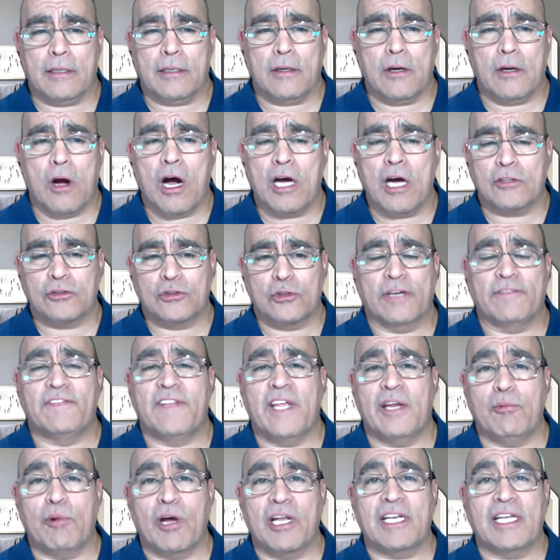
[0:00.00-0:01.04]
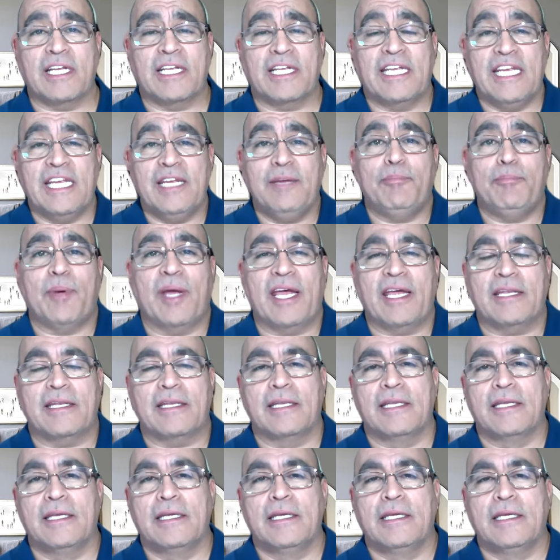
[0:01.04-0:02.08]
Also, if they want to keep it,
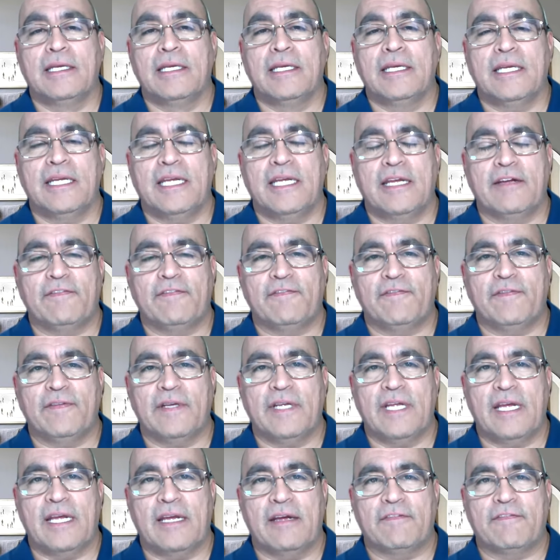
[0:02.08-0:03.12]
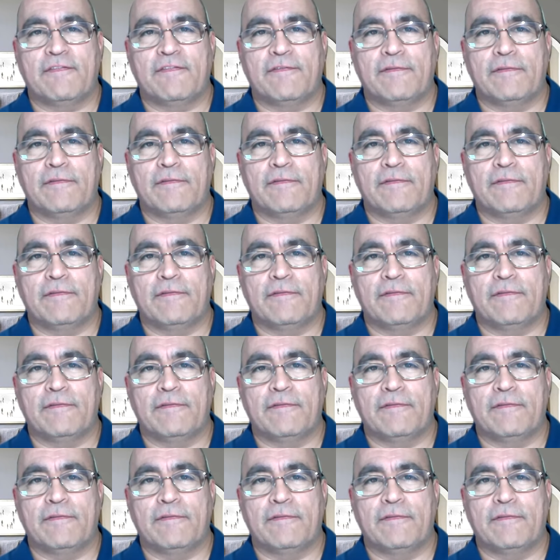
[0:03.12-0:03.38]
if